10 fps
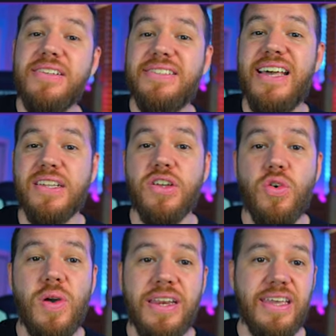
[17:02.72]

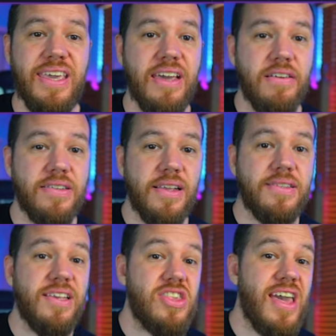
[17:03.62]
technical indicators,
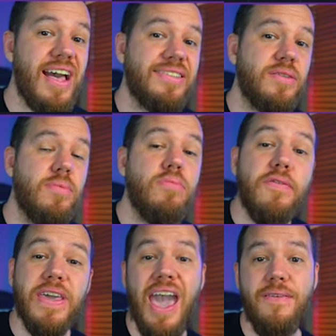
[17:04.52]
such as
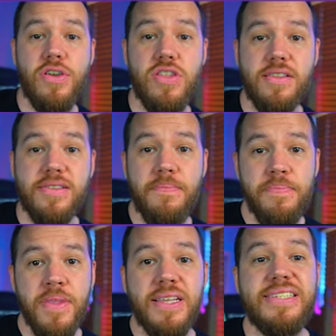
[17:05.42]
moving averages,
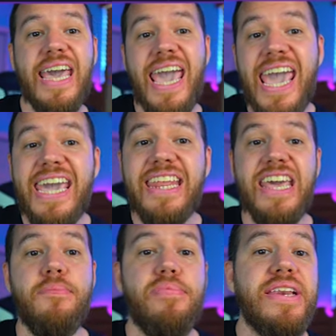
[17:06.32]
to aid
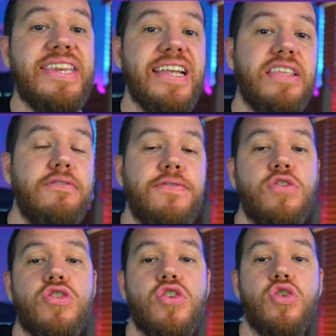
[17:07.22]
in predicting
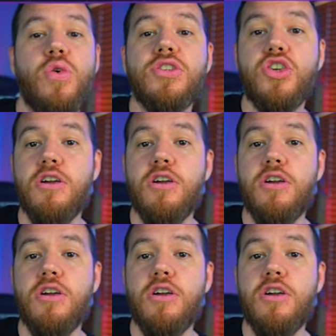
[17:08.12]
future short-term